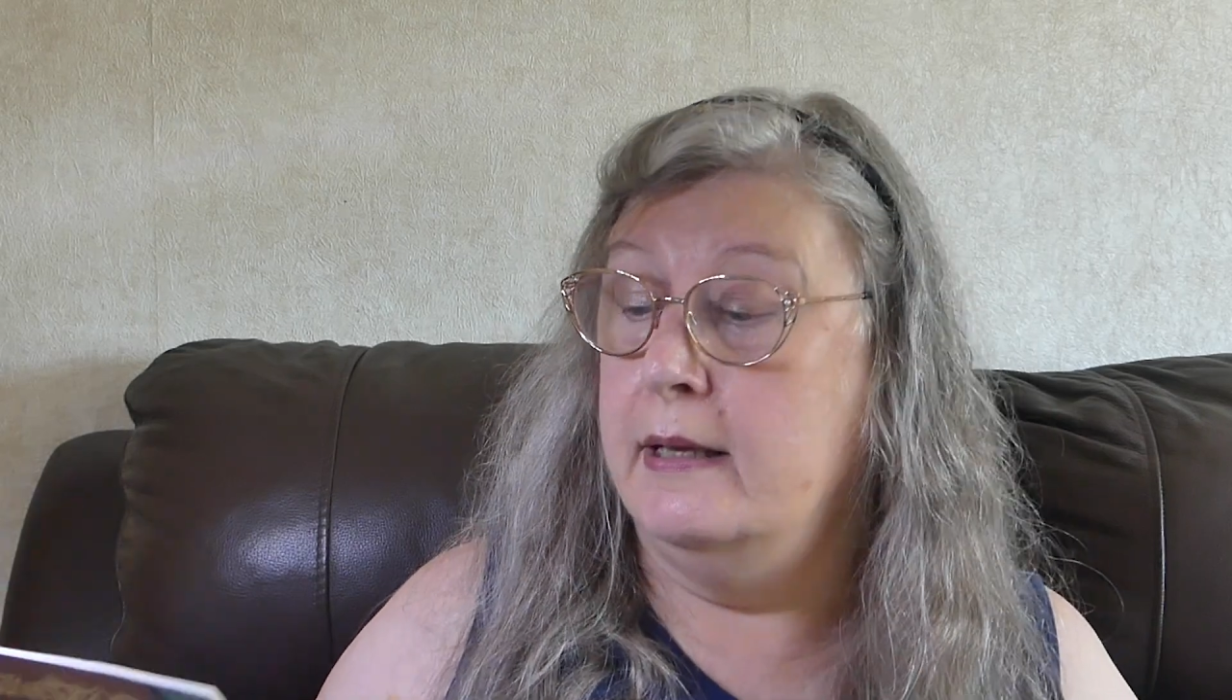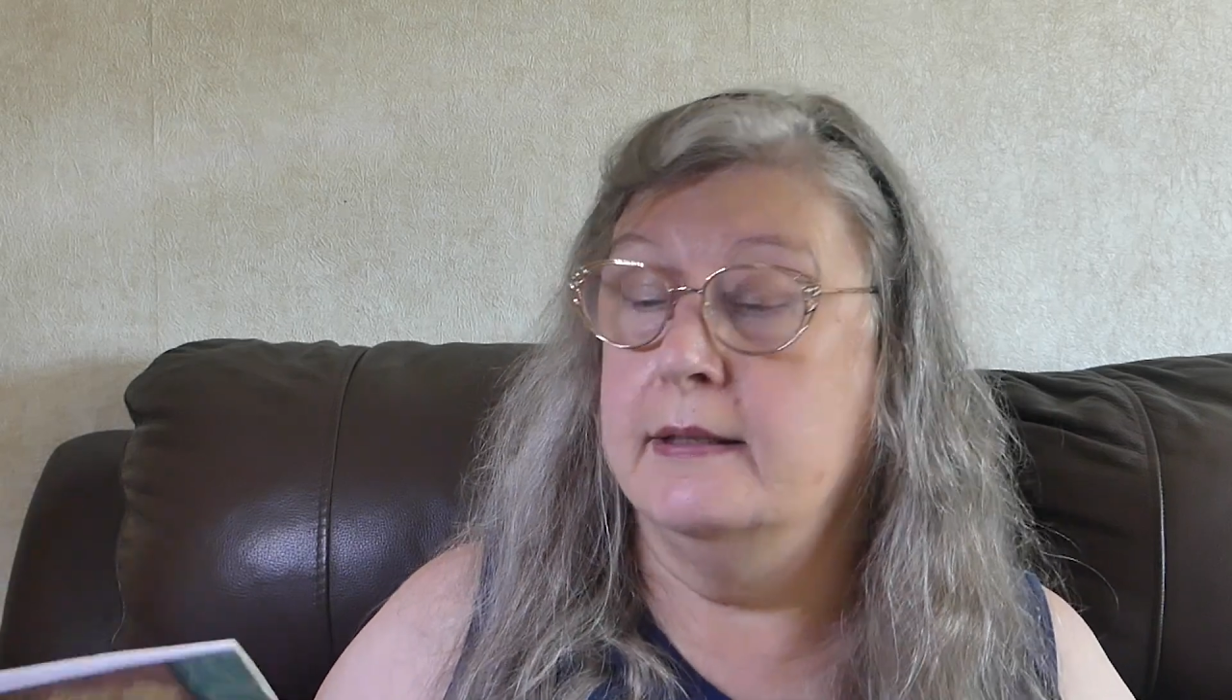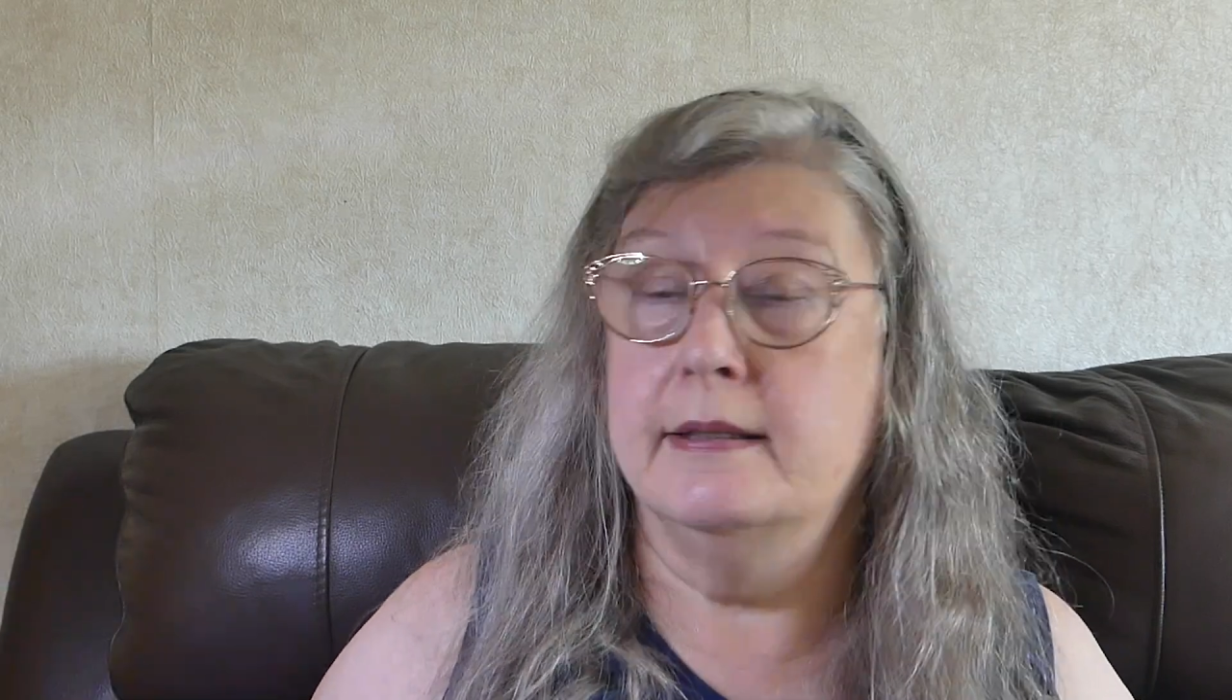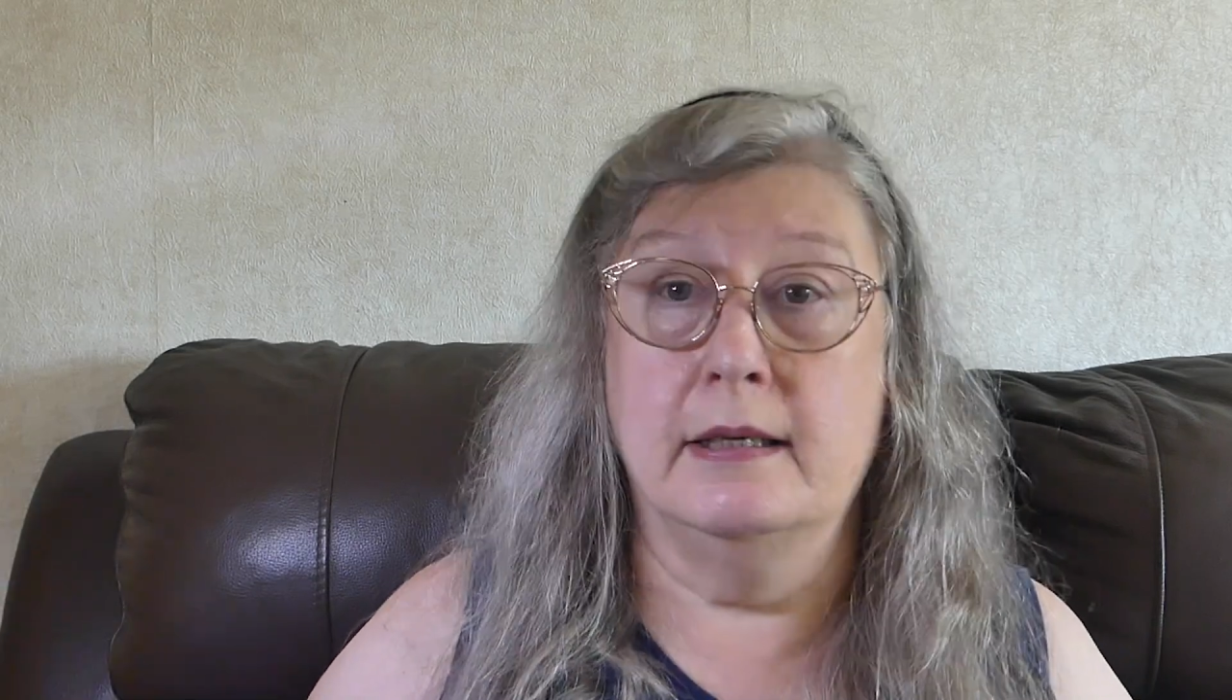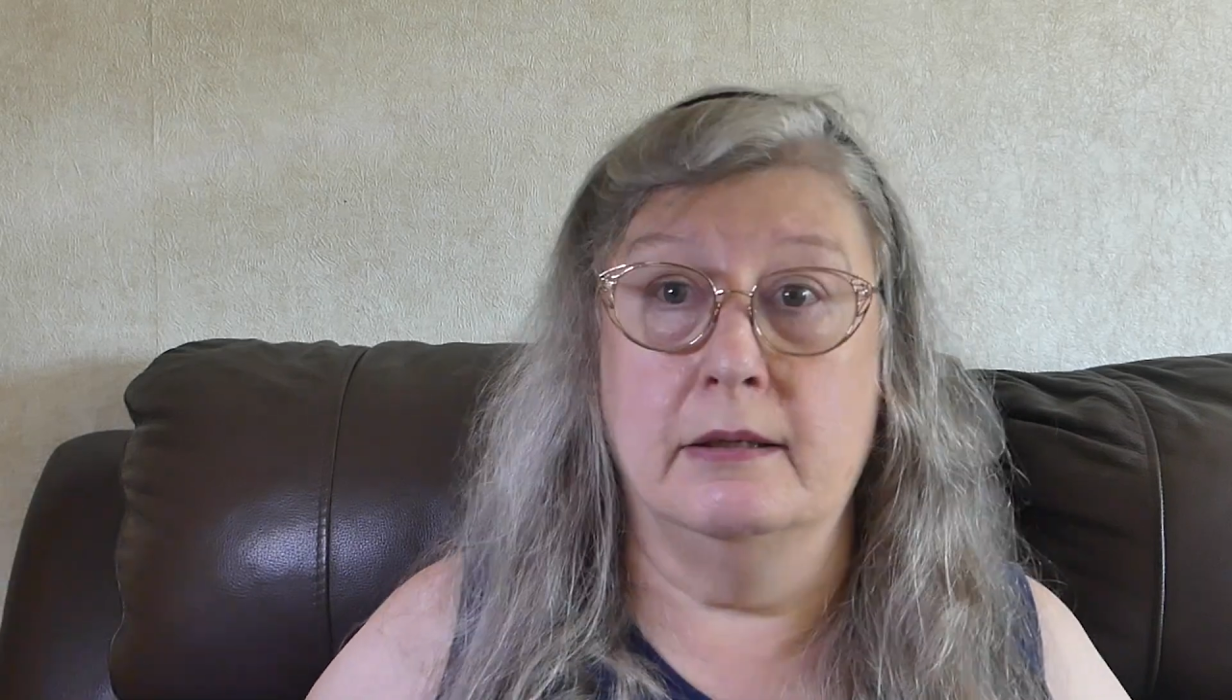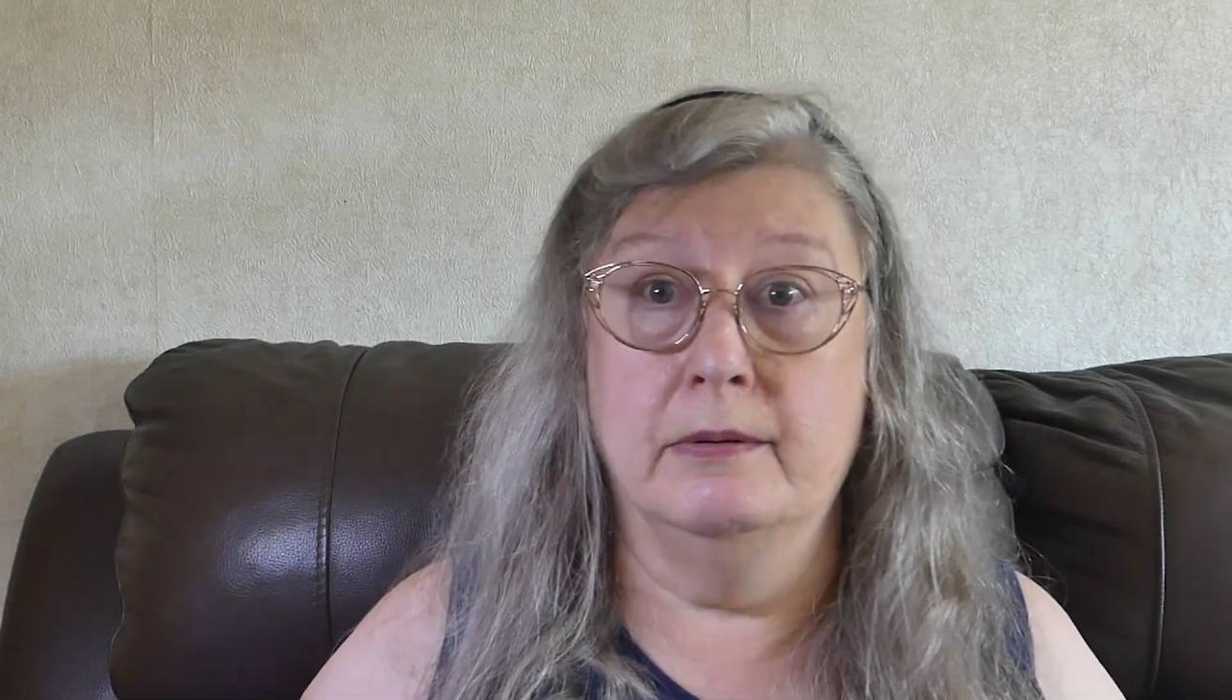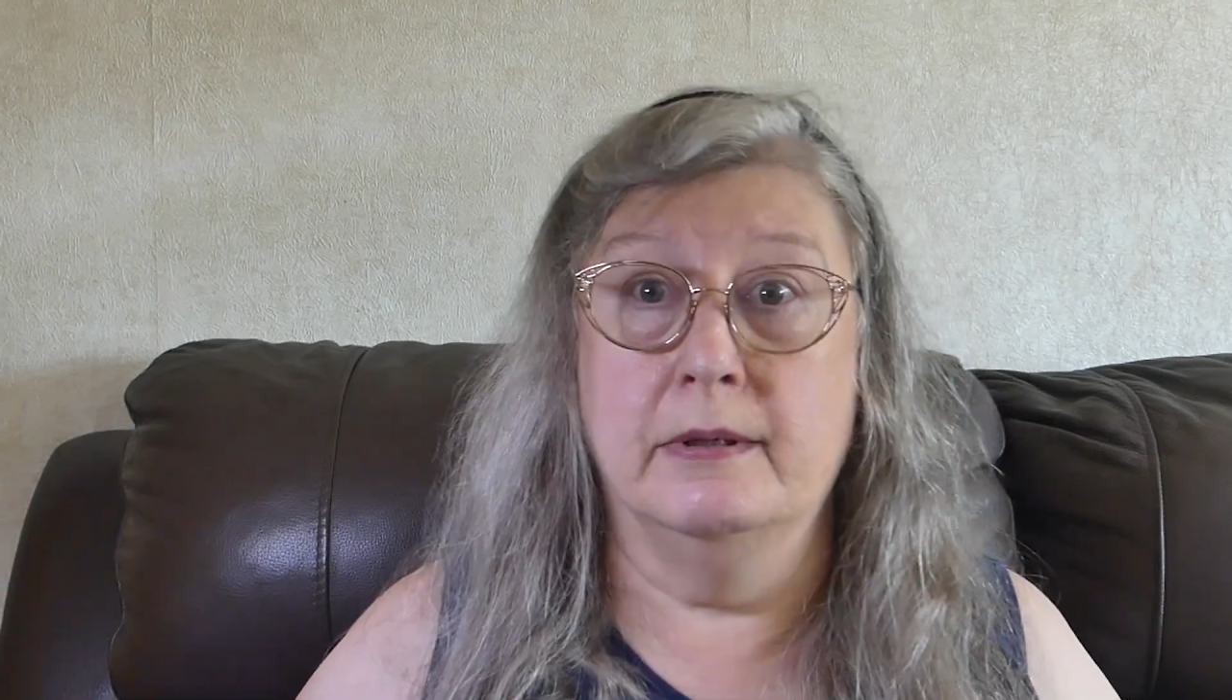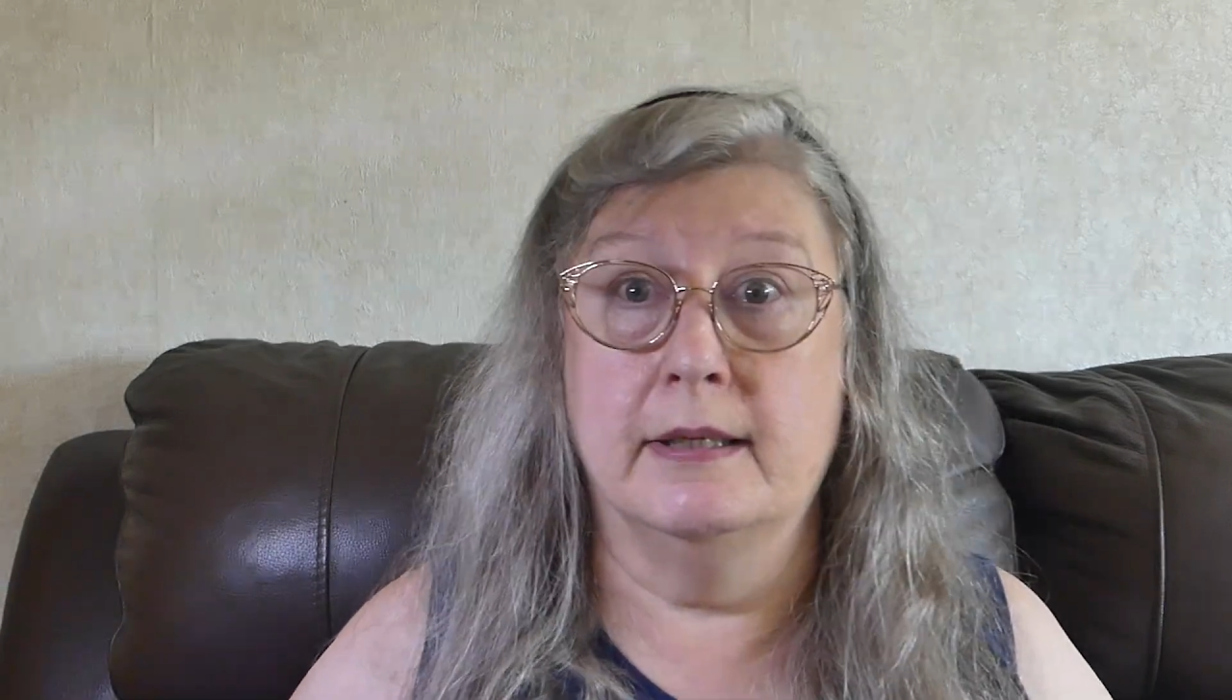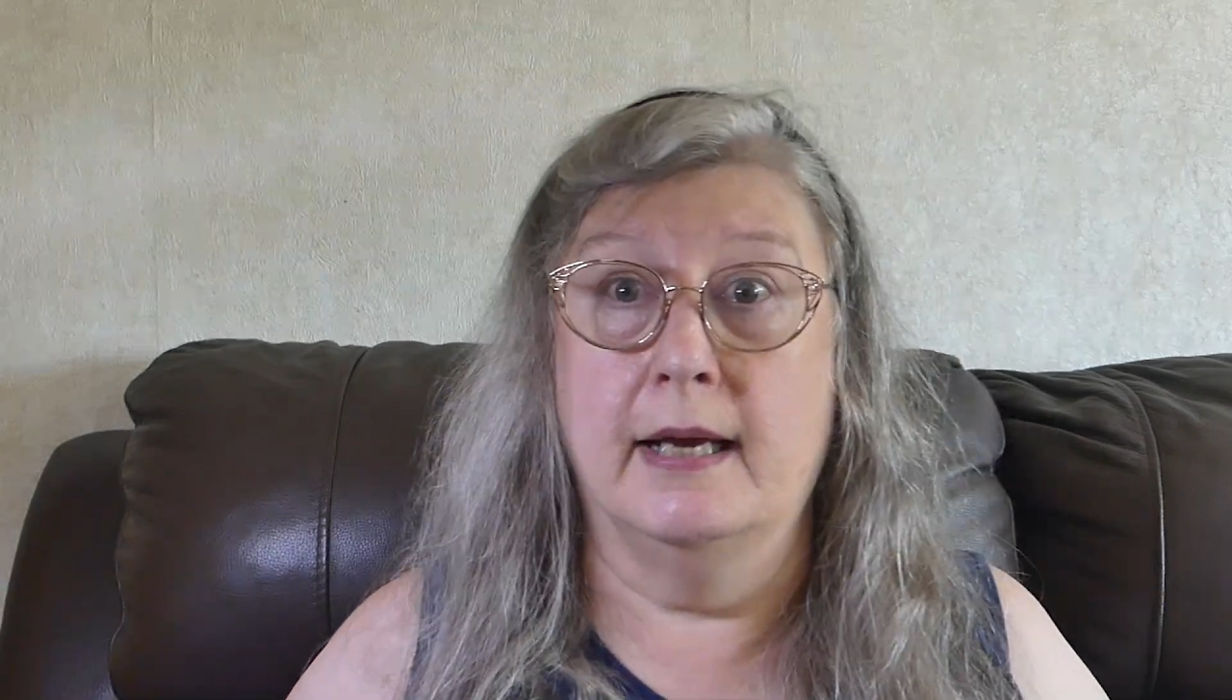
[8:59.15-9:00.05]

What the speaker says: silks